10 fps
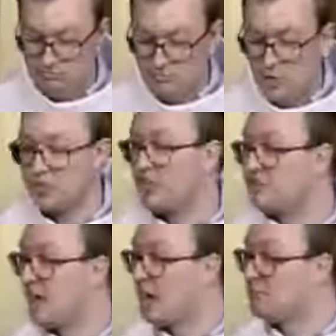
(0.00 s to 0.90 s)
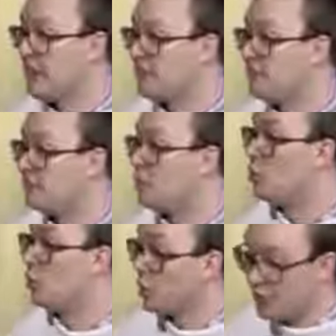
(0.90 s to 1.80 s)
only to find myself
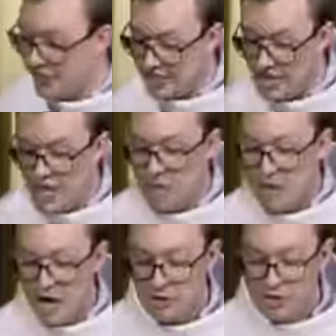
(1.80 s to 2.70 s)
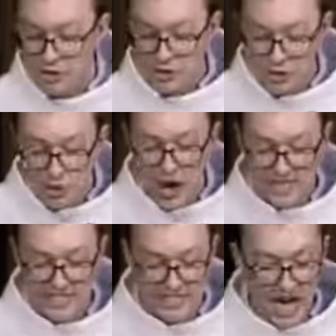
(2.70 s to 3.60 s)
worrying about who I
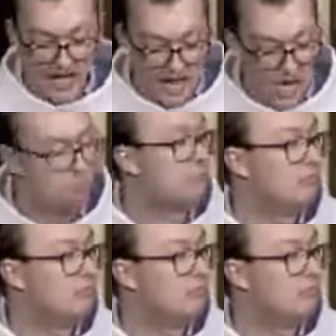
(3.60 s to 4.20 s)
did not name.